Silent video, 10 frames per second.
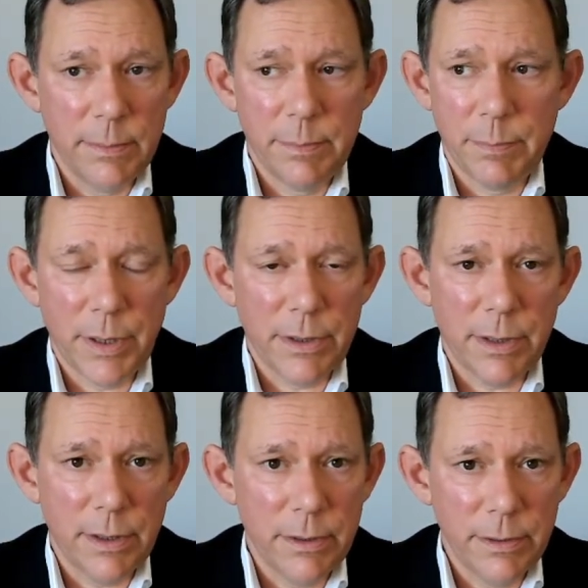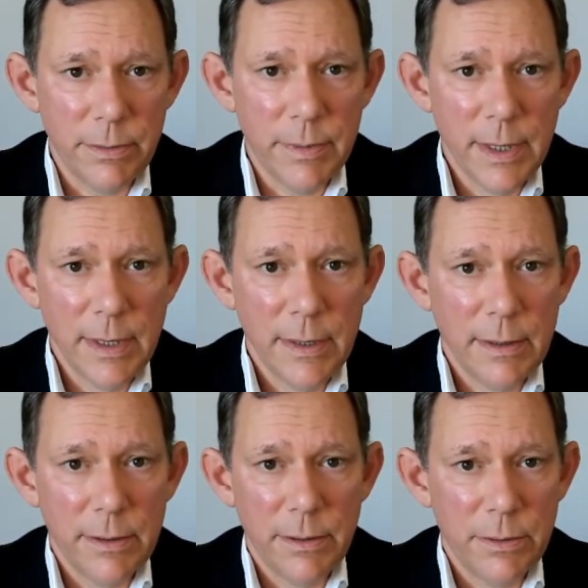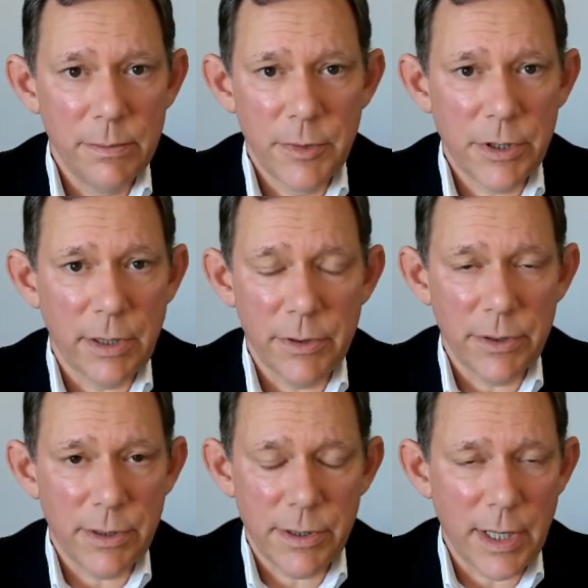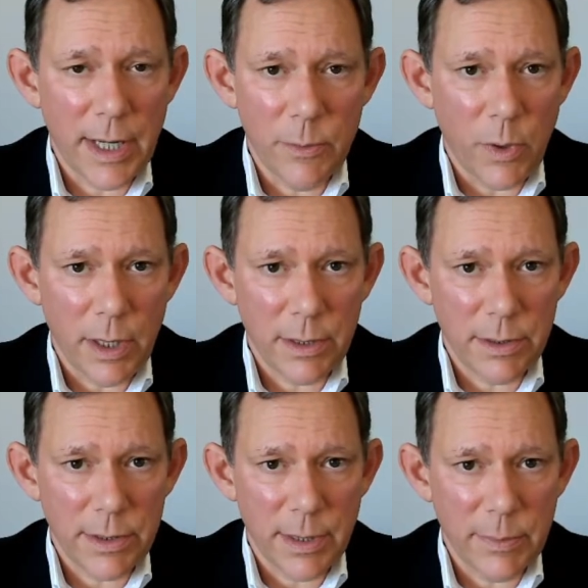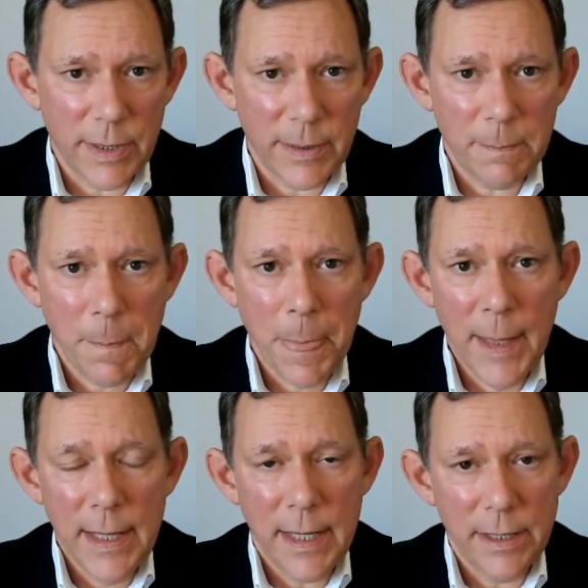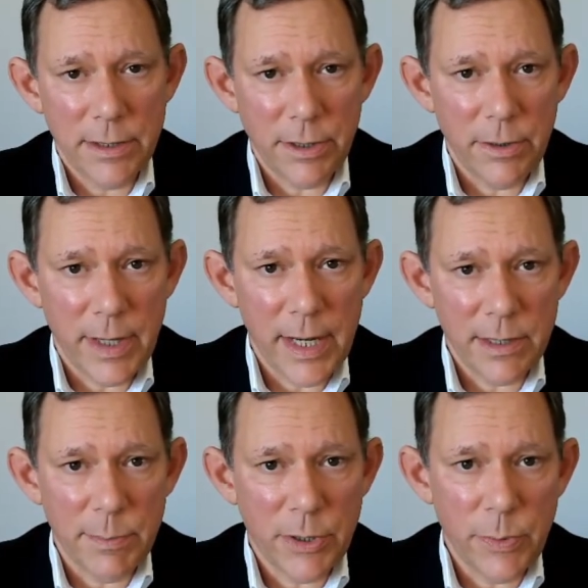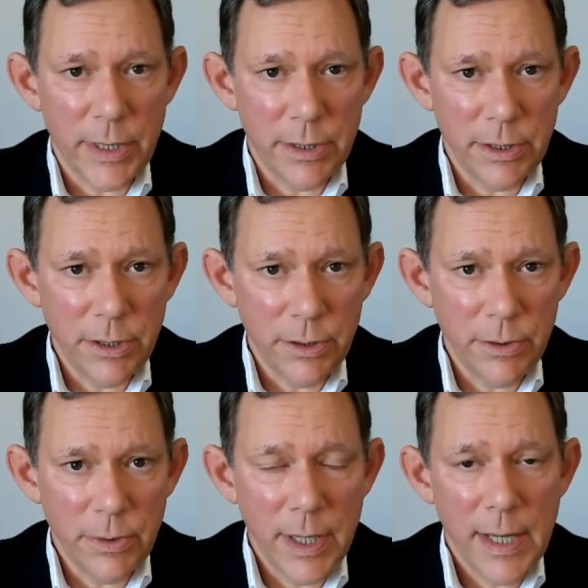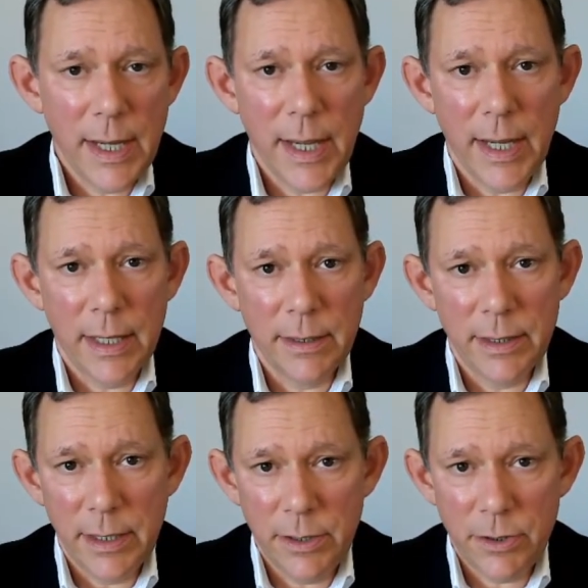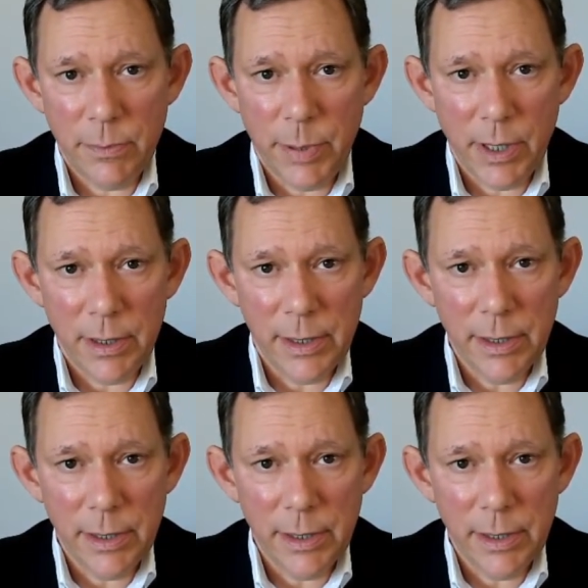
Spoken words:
person who shovels your sidewalk or something. And so as between you and the injured party,